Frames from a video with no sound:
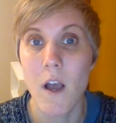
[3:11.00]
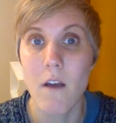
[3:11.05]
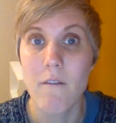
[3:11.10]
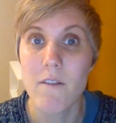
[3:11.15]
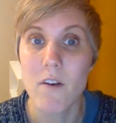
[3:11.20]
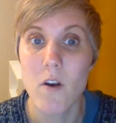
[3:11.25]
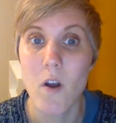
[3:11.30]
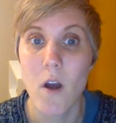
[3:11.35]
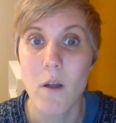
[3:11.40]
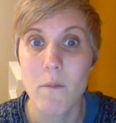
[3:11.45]
of
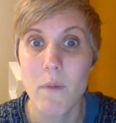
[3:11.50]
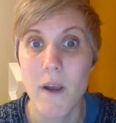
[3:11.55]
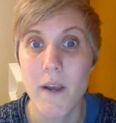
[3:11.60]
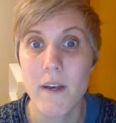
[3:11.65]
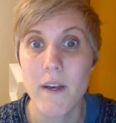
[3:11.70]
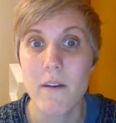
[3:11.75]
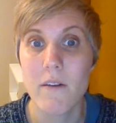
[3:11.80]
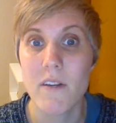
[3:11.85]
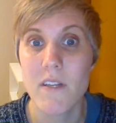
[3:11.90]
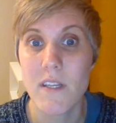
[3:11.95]
a
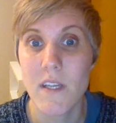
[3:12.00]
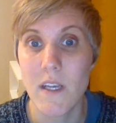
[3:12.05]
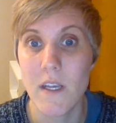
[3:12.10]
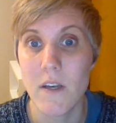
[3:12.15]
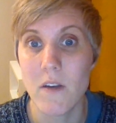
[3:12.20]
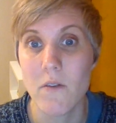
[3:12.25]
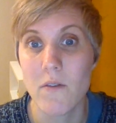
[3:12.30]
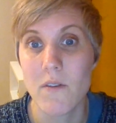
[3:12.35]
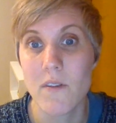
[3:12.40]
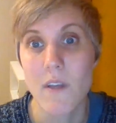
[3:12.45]
non-binary
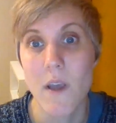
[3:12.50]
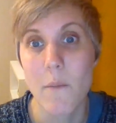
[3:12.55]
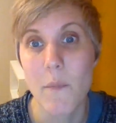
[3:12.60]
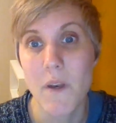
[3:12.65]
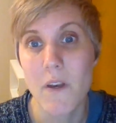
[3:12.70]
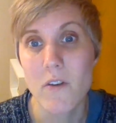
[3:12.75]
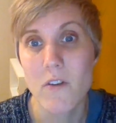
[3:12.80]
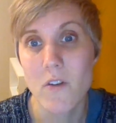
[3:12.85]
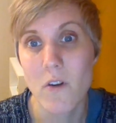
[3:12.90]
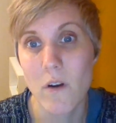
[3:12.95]
teen who is coming
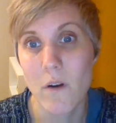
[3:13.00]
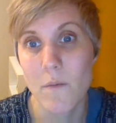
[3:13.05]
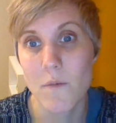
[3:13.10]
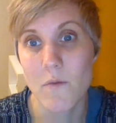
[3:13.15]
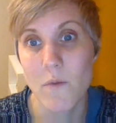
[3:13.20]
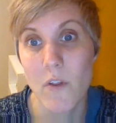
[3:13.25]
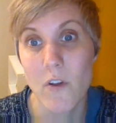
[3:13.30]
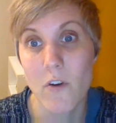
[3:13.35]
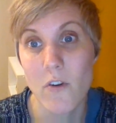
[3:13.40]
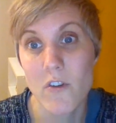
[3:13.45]
to
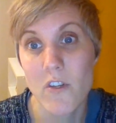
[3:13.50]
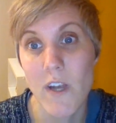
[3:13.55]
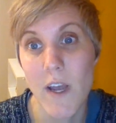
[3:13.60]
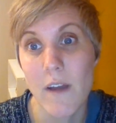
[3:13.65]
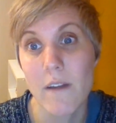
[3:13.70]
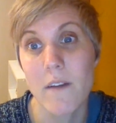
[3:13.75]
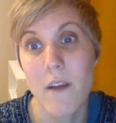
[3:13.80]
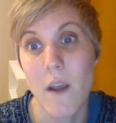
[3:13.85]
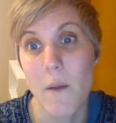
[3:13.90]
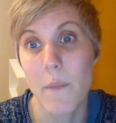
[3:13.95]
terms with her
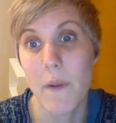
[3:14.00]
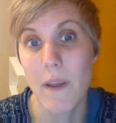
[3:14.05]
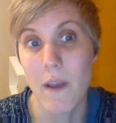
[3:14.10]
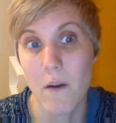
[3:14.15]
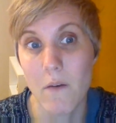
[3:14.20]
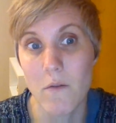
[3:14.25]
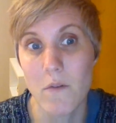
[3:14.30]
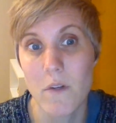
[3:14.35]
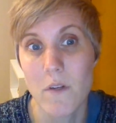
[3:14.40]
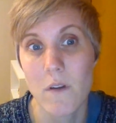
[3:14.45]
child coming
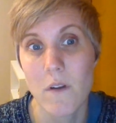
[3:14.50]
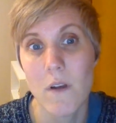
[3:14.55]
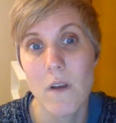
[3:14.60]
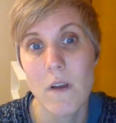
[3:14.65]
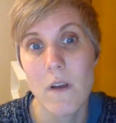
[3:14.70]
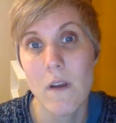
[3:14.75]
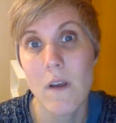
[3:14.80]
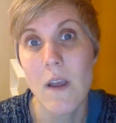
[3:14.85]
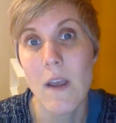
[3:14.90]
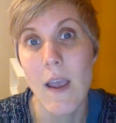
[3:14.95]
out
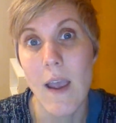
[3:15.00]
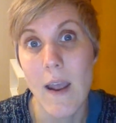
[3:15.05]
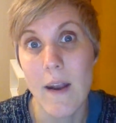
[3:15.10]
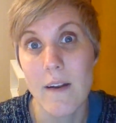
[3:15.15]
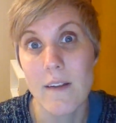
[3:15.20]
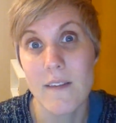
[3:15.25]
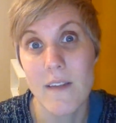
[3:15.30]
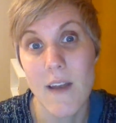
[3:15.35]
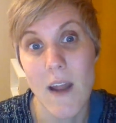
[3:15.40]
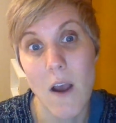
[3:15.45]
and
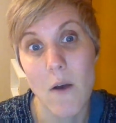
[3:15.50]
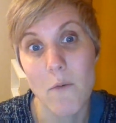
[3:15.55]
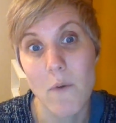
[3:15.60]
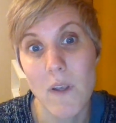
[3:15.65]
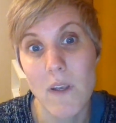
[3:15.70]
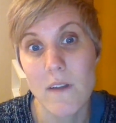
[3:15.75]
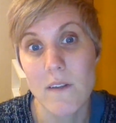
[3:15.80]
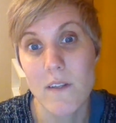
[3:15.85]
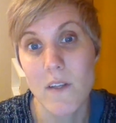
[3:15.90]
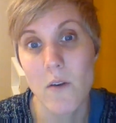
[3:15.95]
is now
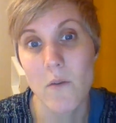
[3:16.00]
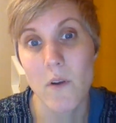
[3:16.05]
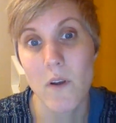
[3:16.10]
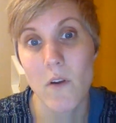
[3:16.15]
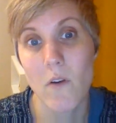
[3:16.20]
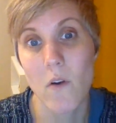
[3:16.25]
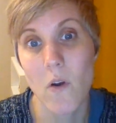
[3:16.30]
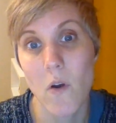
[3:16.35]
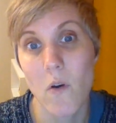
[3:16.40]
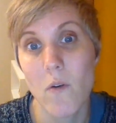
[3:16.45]
reconsidering
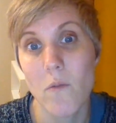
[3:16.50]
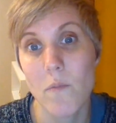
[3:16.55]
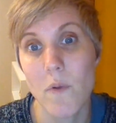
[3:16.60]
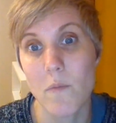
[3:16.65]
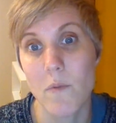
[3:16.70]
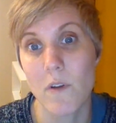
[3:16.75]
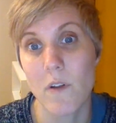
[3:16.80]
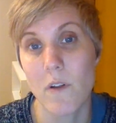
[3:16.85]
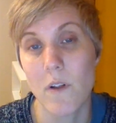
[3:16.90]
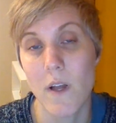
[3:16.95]
her own
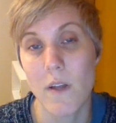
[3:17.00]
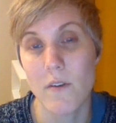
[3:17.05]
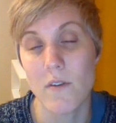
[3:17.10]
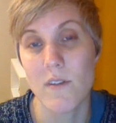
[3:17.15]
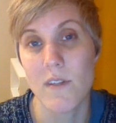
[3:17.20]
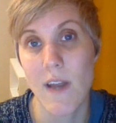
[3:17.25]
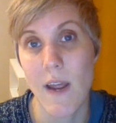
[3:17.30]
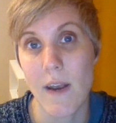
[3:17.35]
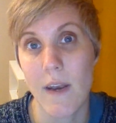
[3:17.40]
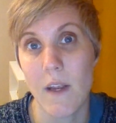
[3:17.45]
biblical
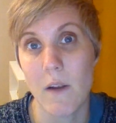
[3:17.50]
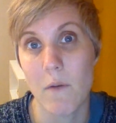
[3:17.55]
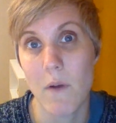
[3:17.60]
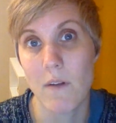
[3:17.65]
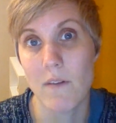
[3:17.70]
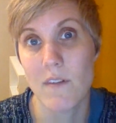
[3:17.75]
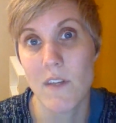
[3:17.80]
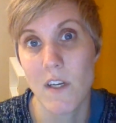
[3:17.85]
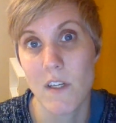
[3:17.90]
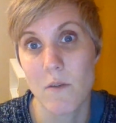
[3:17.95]
understanding
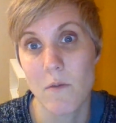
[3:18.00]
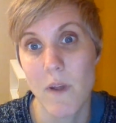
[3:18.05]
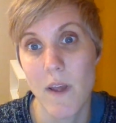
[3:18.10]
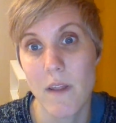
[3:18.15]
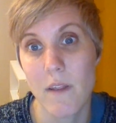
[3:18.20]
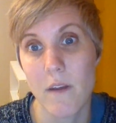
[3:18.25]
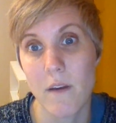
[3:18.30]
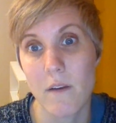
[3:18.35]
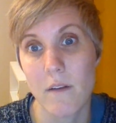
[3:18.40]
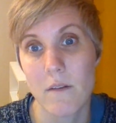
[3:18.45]
around sexual
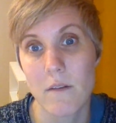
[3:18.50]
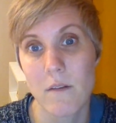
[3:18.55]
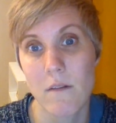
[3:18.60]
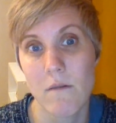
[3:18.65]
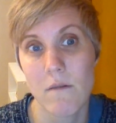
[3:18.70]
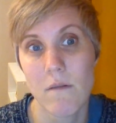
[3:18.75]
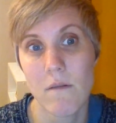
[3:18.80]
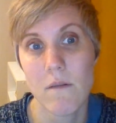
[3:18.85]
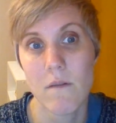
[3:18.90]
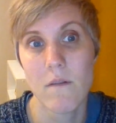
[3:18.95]
ethics.
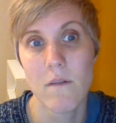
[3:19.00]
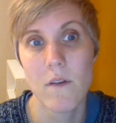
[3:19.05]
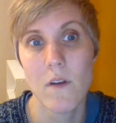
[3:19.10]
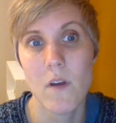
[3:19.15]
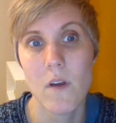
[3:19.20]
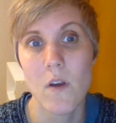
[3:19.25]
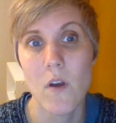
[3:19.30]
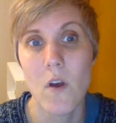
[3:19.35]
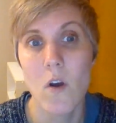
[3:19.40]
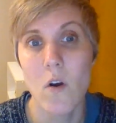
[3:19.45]

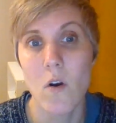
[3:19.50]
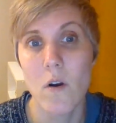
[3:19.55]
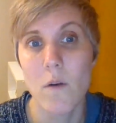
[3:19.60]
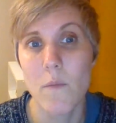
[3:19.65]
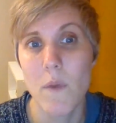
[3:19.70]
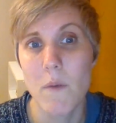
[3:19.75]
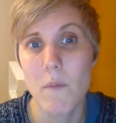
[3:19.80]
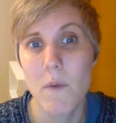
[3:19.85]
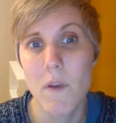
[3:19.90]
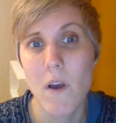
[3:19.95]
Or
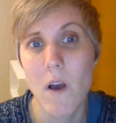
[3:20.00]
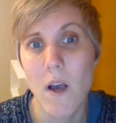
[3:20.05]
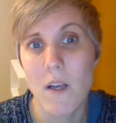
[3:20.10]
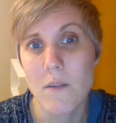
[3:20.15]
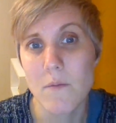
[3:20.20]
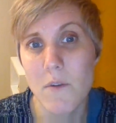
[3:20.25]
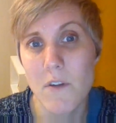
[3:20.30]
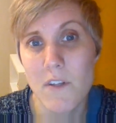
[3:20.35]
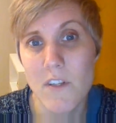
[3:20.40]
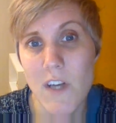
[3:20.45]
maybe a
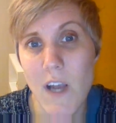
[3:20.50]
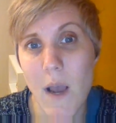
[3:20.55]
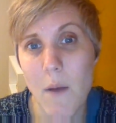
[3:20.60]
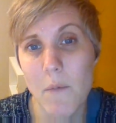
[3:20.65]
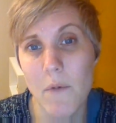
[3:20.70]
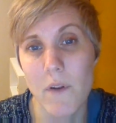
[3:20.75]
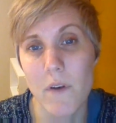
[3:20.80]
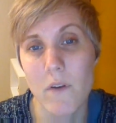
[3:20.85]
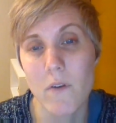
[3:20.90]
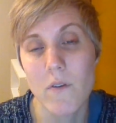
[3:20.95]
hospital
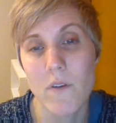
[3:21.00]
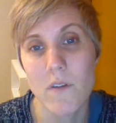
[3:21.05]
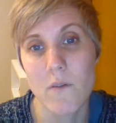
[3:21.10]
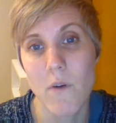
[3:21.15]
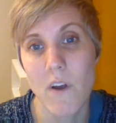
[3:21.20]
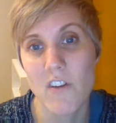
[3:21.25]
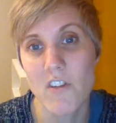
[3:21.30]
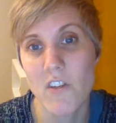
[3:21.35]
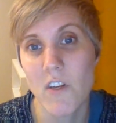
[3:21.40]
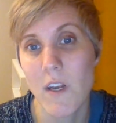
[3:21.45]
chaplain who is
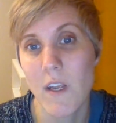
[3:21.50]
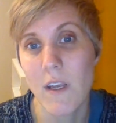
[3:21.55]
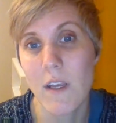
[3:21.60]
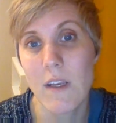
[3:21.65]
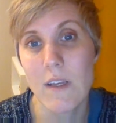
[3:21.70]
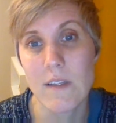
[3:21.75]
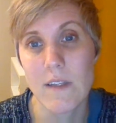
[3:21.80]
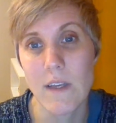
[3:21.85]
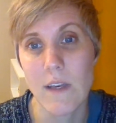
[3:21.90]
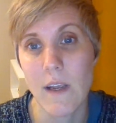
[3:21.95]
questioning
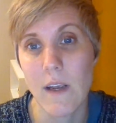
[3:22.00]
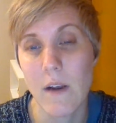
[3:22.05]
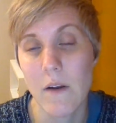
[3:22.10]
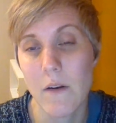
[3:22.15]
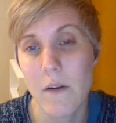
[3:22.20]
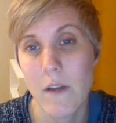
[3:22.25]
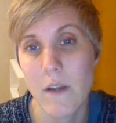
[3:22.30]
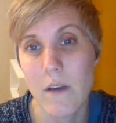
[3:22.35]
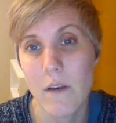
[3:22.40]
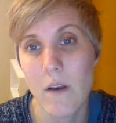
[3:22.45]
his
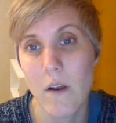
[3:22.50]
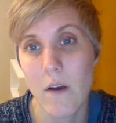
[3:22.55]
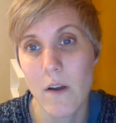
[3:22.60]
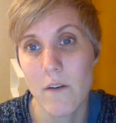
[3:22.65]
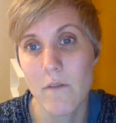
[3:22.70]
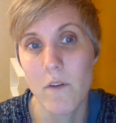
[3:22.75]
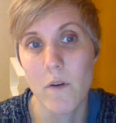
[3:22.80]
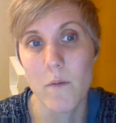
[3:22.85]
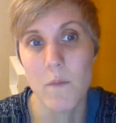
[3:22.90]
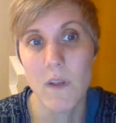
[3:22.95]
inherited
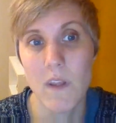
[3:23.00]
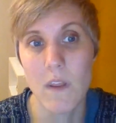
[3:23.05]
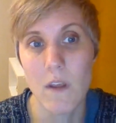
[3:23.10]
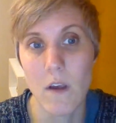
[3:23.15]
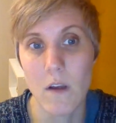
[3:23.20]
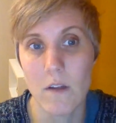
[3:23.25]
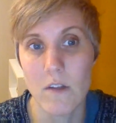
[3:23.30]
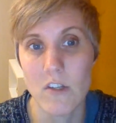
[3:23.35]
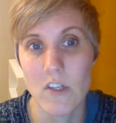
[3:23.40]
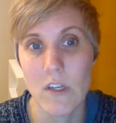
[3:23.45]
non-affirming
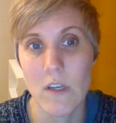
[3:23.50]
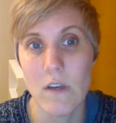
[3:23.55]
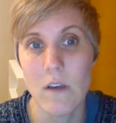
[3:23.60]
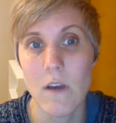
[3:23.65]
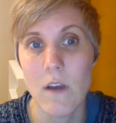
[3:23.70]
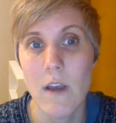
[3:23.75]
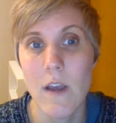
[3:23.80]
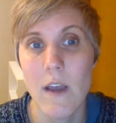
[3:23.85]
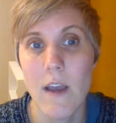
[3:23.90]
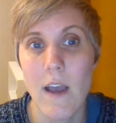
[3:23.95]
theology
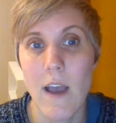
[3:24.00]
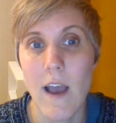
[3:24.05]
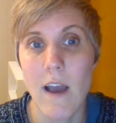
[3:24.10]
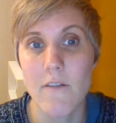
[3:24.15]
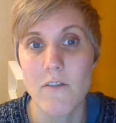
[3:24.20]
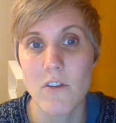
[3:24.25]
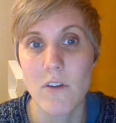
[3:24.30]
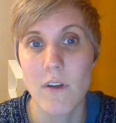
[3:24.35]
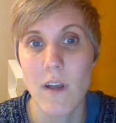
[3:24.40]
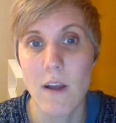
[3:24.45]

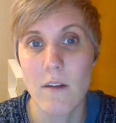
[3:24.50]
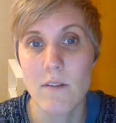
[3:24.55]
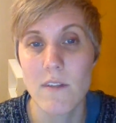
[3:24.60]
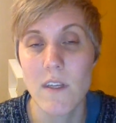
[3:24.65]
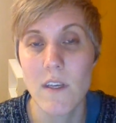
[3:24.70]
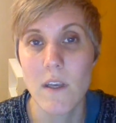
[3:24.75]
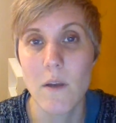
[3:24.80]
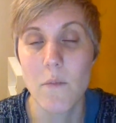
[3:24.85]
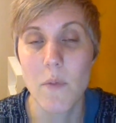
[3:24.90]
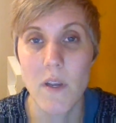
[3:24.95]
after
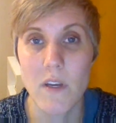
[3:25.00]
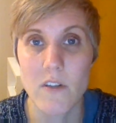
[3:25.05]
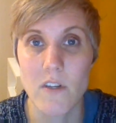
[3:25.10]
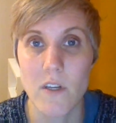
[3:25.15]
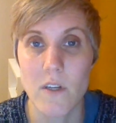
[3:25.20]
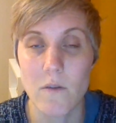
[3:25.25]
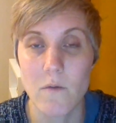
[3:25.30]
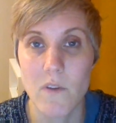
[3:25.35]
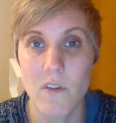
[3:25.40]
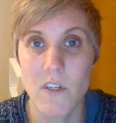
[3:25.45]
counseling a
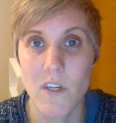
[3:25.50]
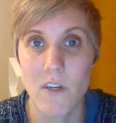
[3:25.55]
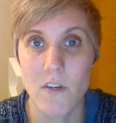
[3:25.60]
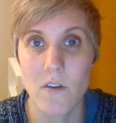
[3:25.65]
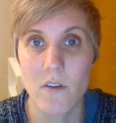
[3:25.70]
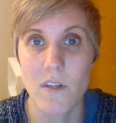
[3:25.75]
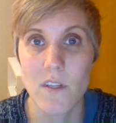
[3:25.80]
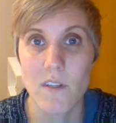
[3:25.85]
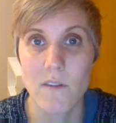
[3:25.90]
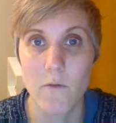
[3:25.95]
patient with
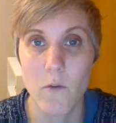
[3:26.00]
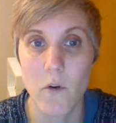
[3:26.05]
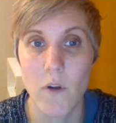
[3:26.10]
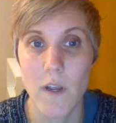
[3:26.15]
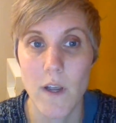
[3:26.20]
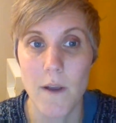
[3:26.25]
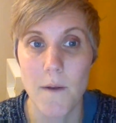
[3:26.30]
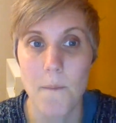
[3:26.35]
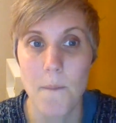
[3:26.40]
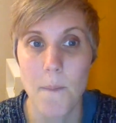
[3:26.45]
gender
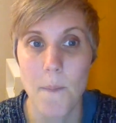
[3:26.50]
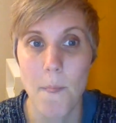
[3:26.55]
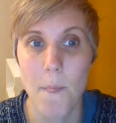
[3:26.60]
dysphoria.